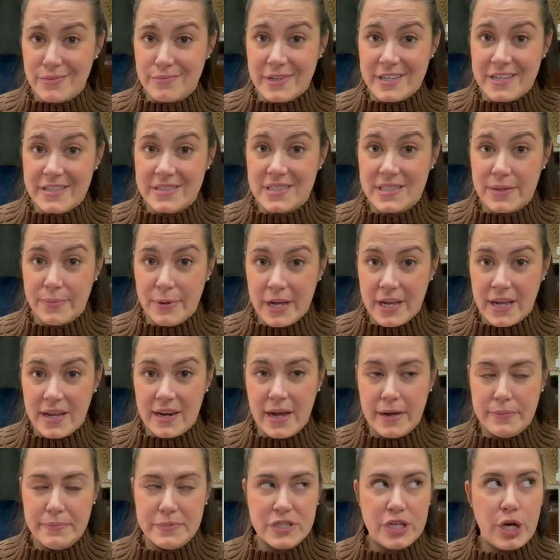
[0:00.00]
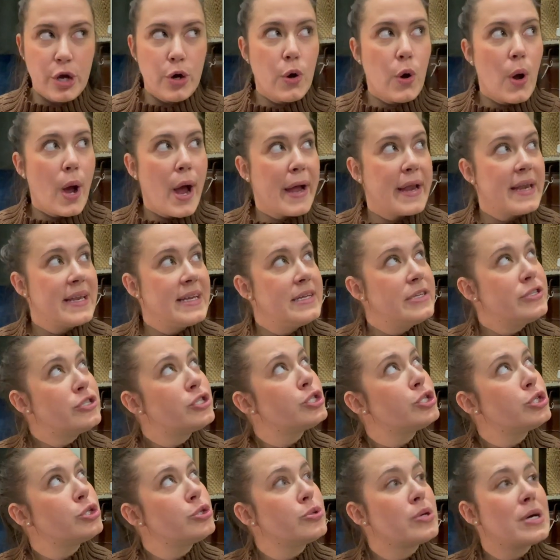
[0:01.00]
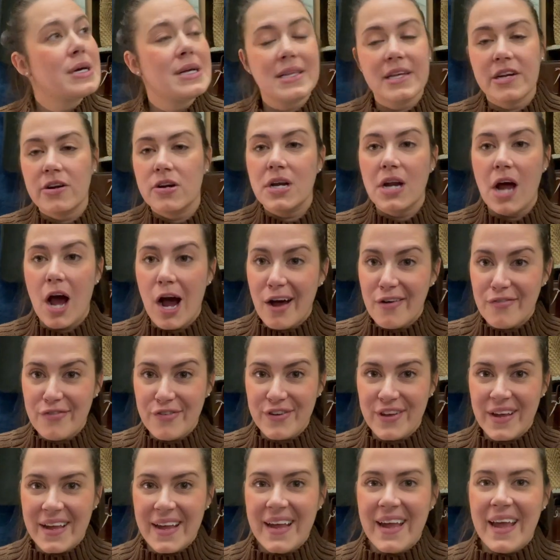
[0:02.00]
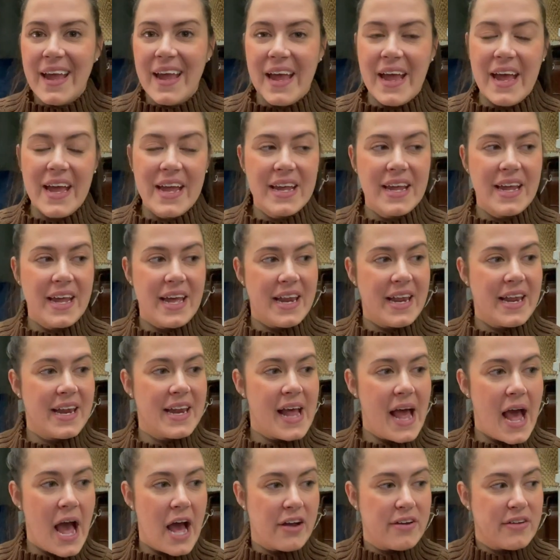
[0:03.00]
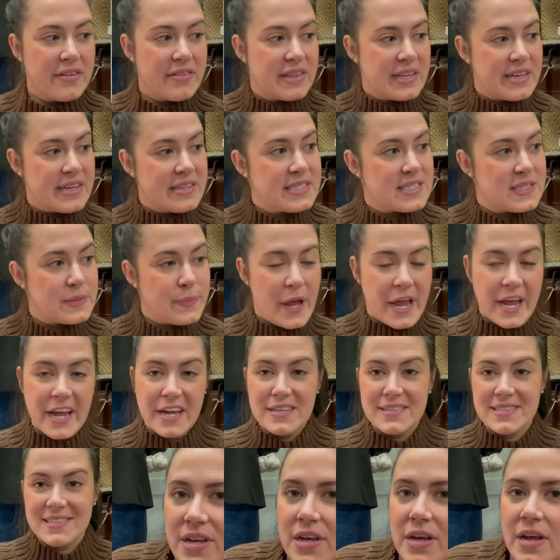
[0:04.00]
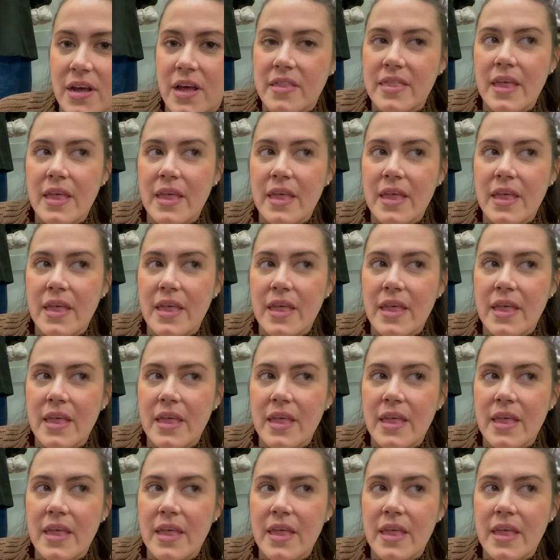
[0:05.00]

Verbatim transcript: minutes to pick it up. So I need to clear it off and get it out of this space.